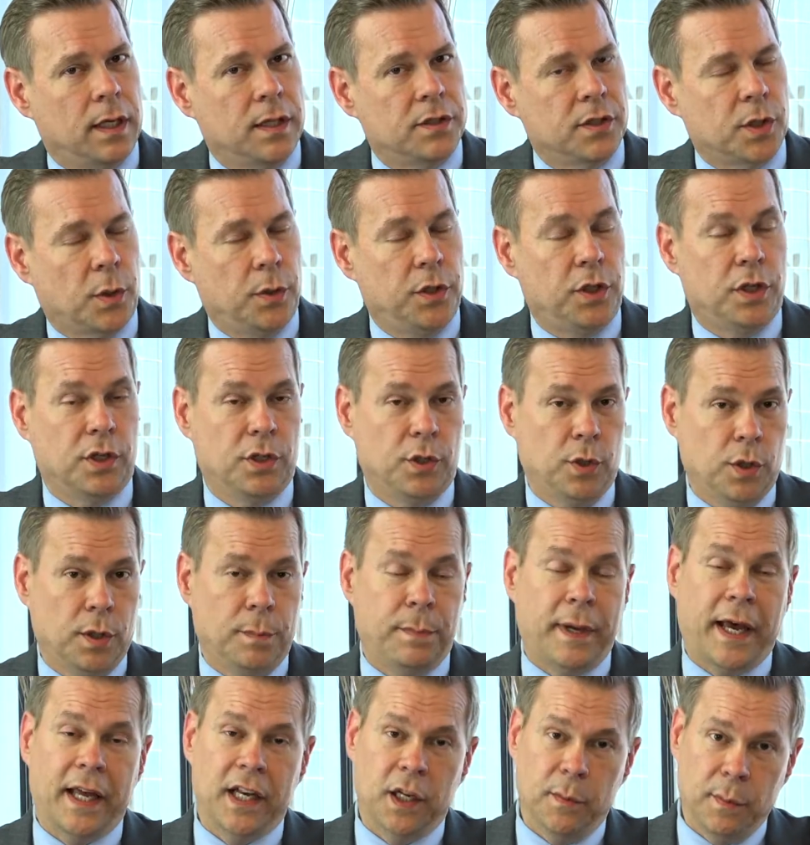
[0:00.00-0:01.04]
So you can do a
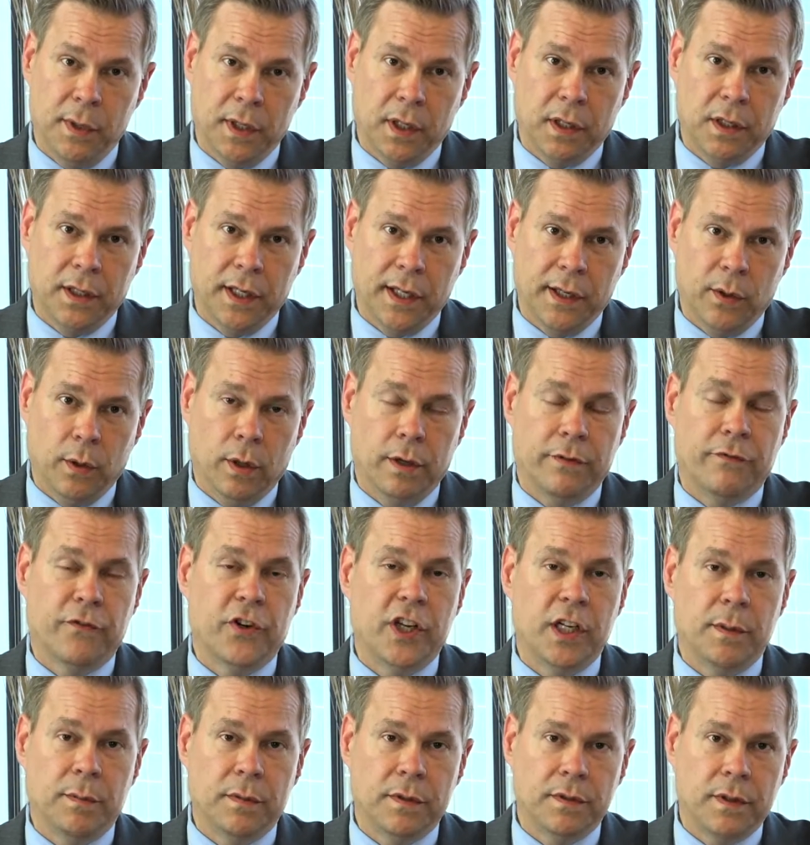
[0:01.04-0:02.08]
patentability or a
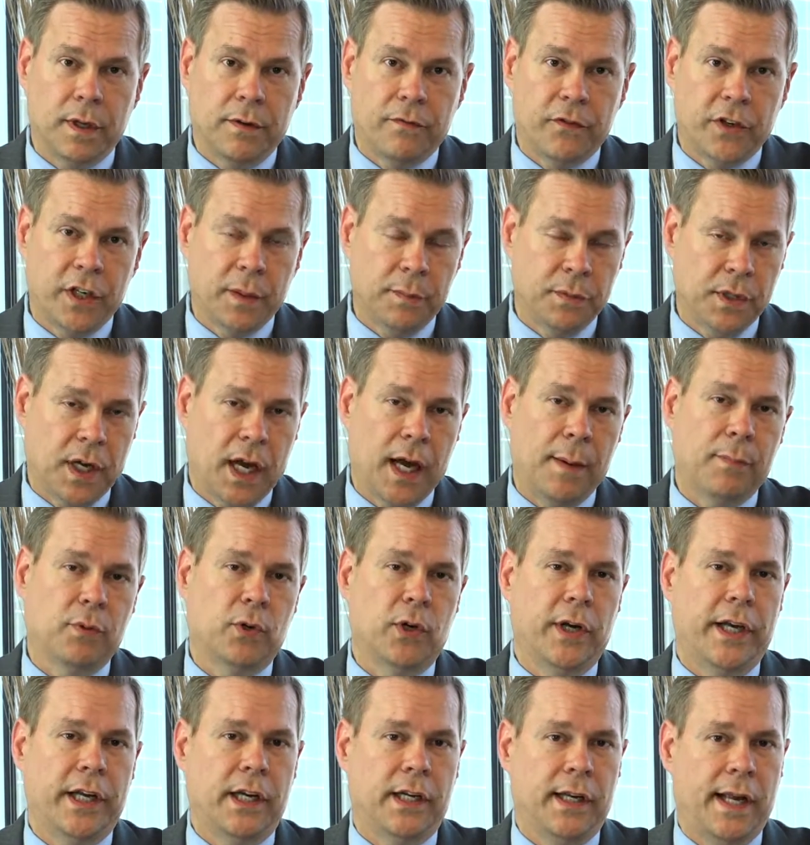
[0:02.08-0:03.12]
freedom to
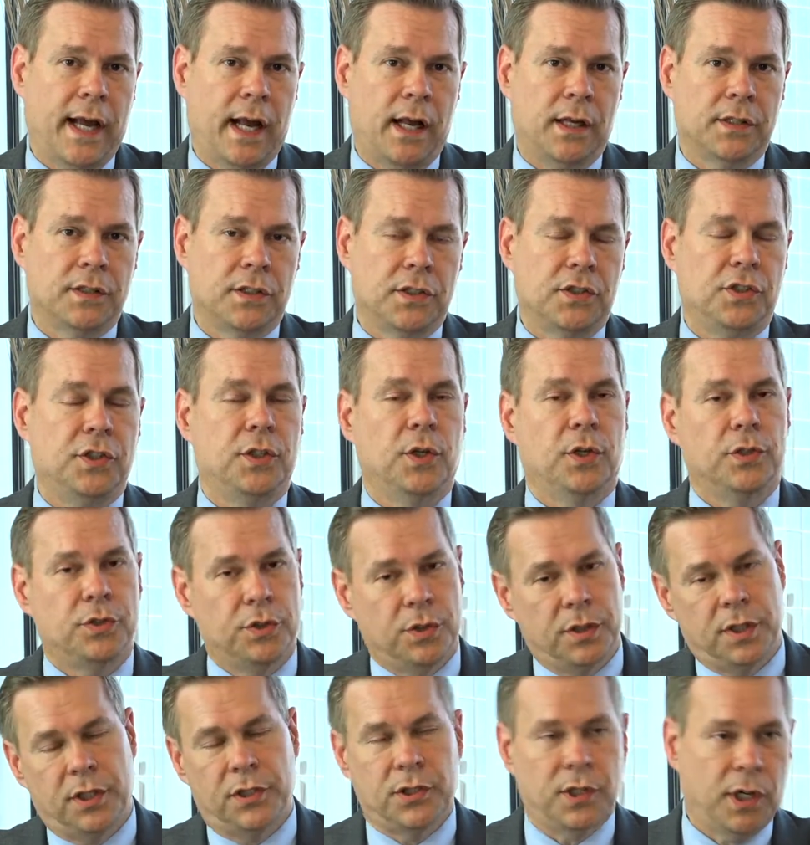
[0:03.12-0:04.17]
operate analysis. You go
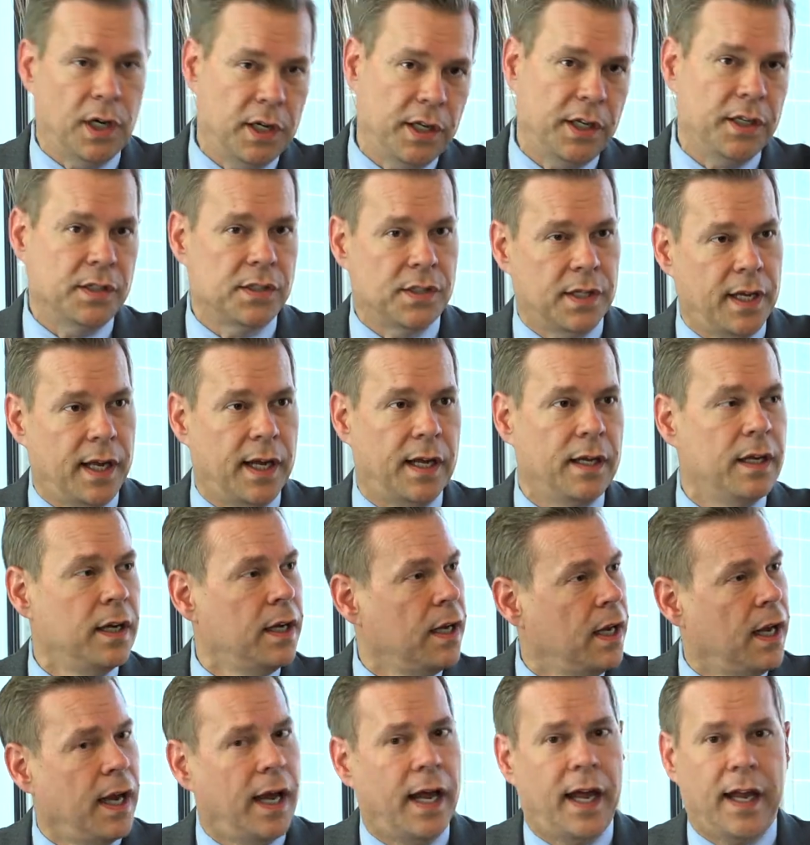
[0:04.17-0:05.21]
to an attorney and say,
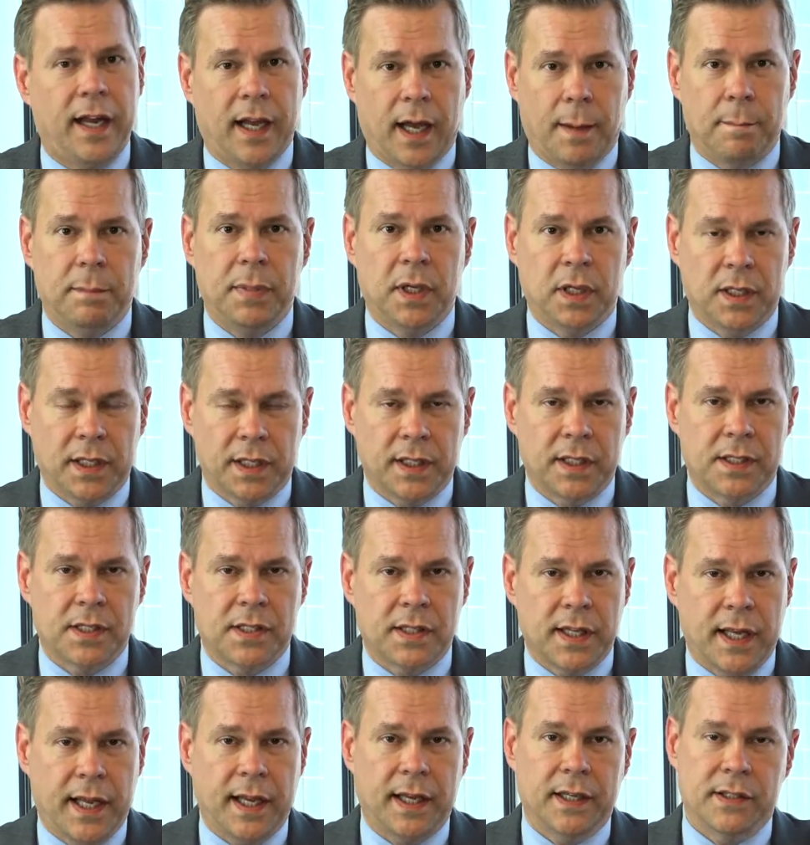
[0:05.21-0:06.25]
hey, I'm building this
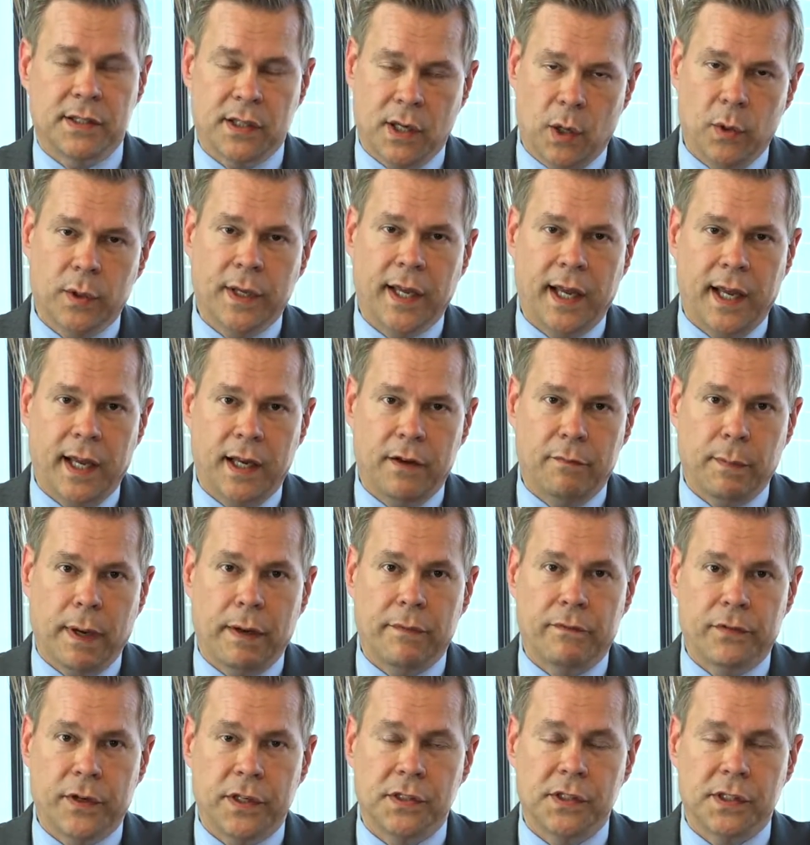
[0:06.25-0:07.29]
thing. Is it okay? Am I
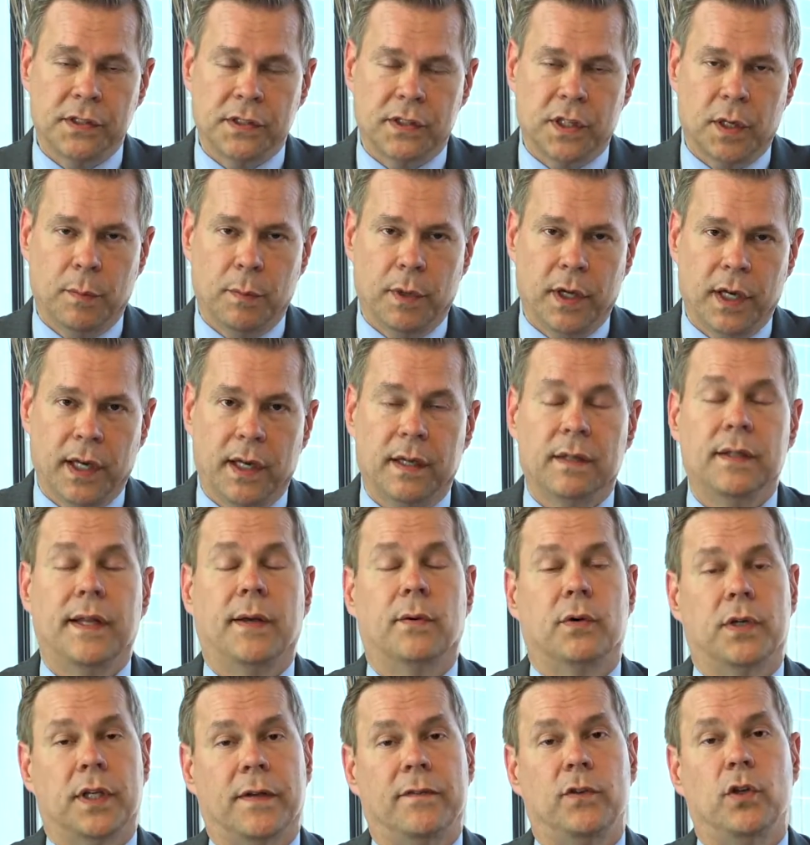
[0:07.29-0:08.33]
infringing somebody? And they
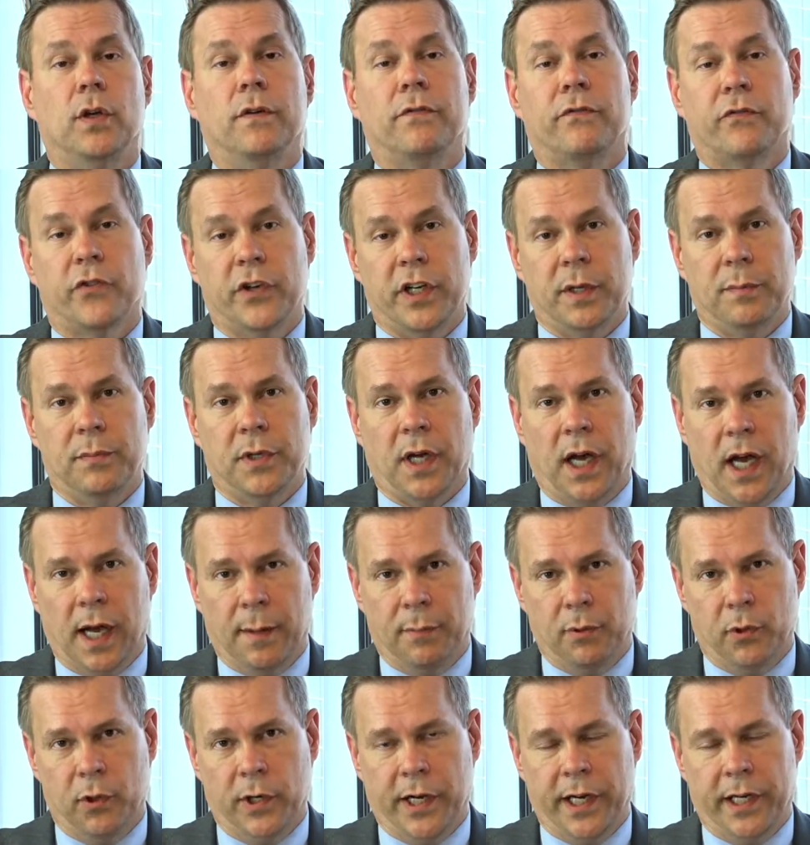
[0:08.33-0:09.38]
will give you a freedom to
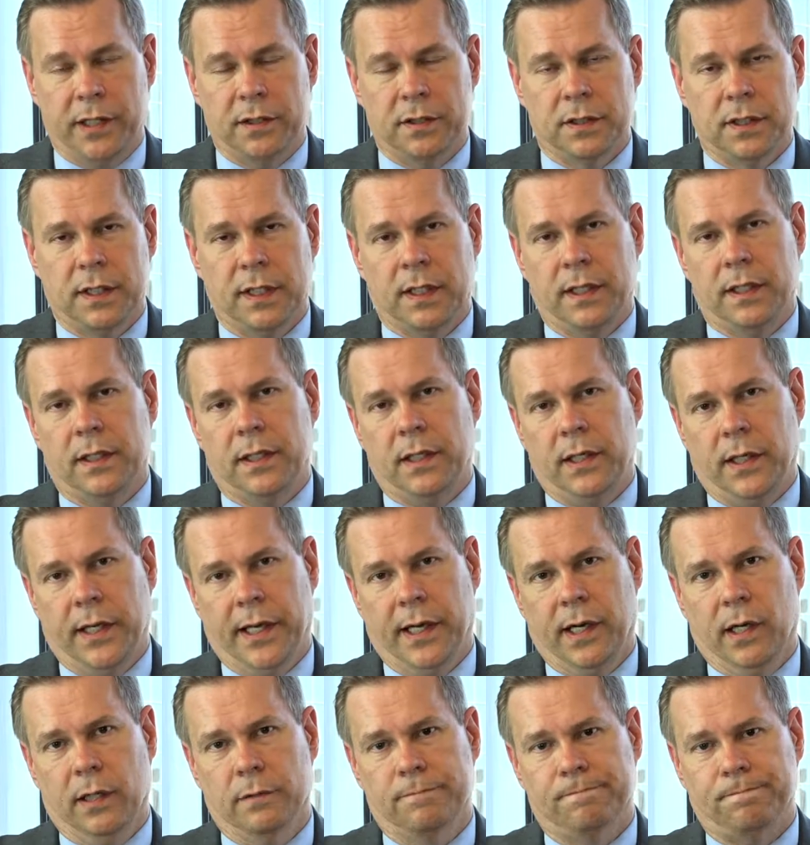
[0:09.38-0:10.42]
operate
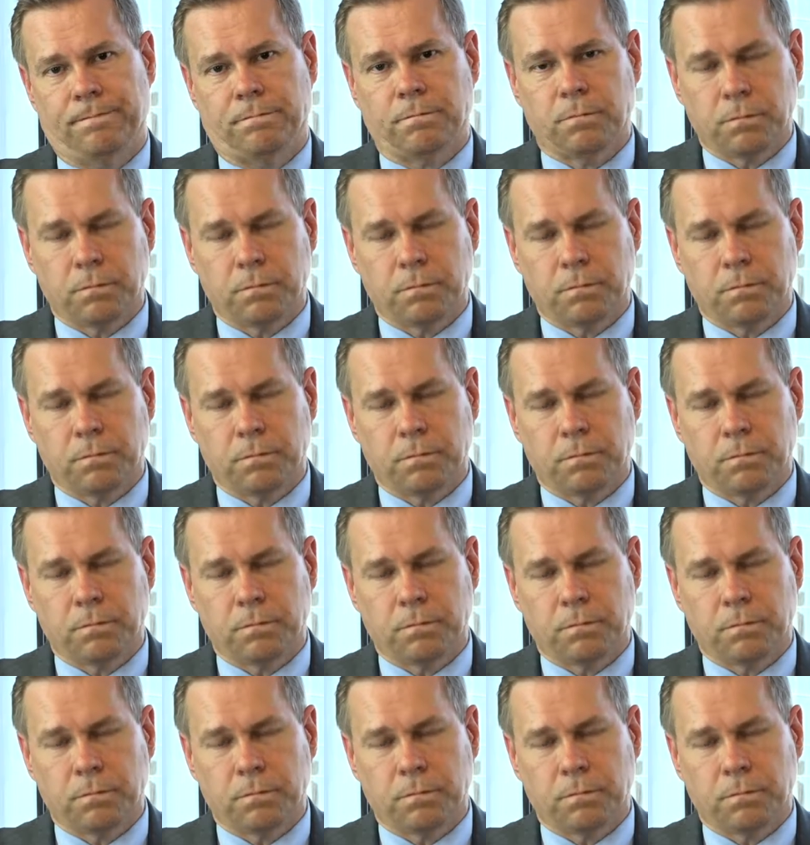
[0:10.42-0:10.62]
letter.